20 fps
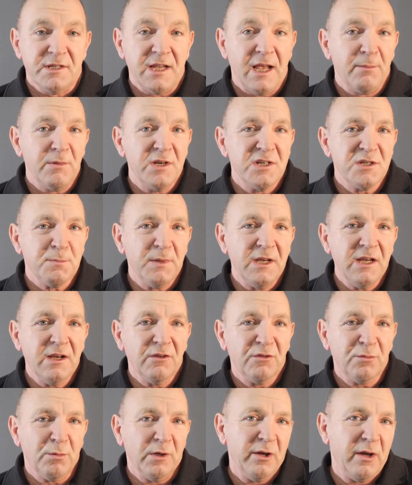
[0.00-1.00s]
How many
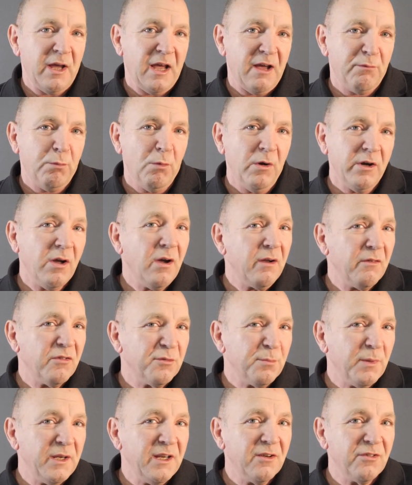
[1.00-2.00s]
speakers will you have? What kind of
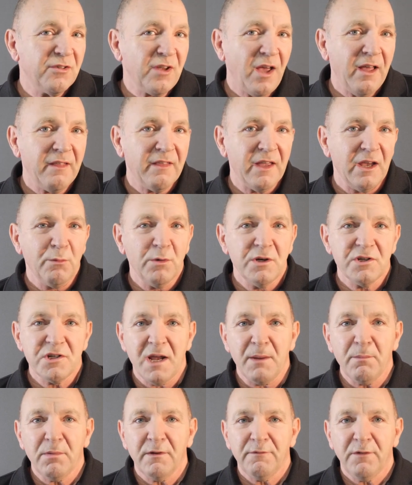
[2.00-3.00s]
speakers are they? Which
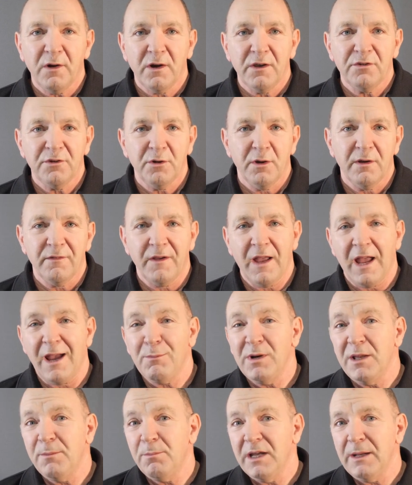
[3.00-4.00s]
amplifiers do you have? How
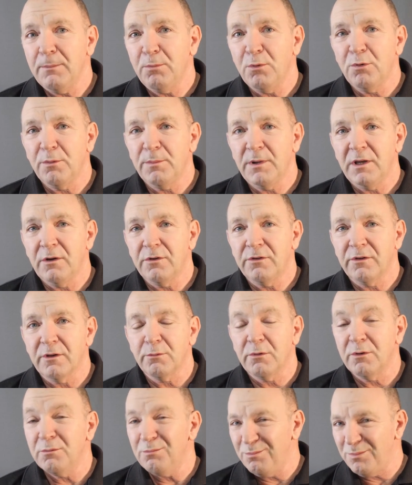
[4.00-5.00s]
many people will be using the
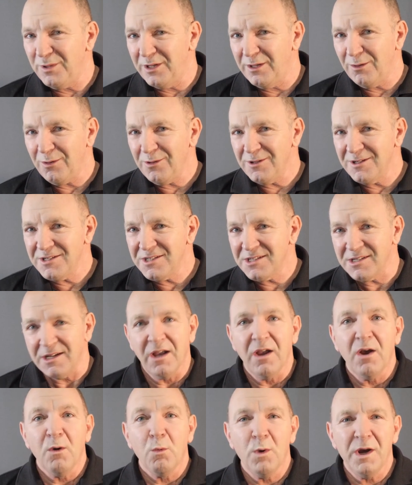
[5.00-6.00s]
room? Be honest.
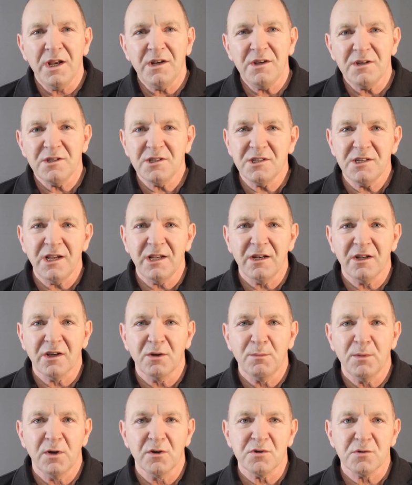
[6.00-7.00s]
Where do you sit in a
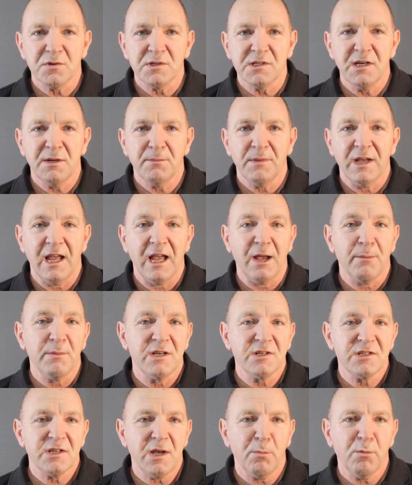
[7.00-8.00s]
commercial cinema? How many
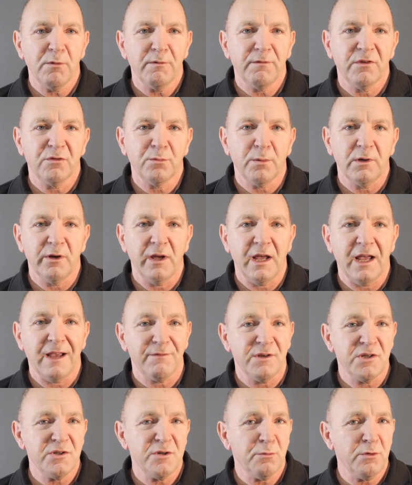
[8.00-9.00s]
subwoofers will you
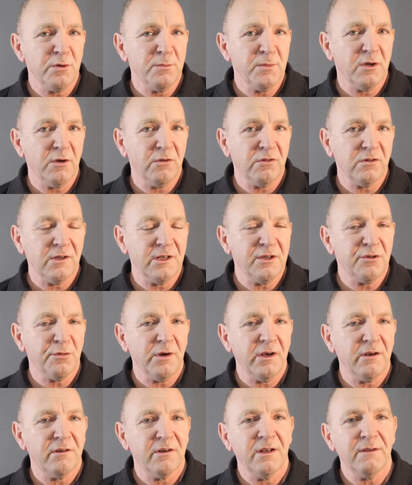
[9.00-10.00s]
have? Is your room acoustically
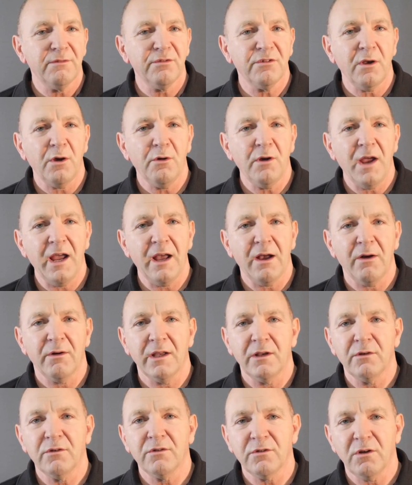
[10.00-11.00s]
treated? And if so, how?
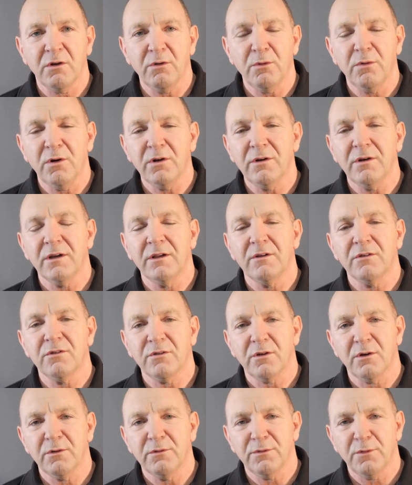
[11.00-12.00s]
And so on and
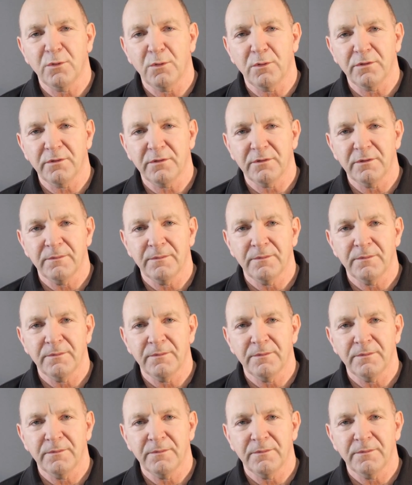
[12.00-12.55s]
so forth.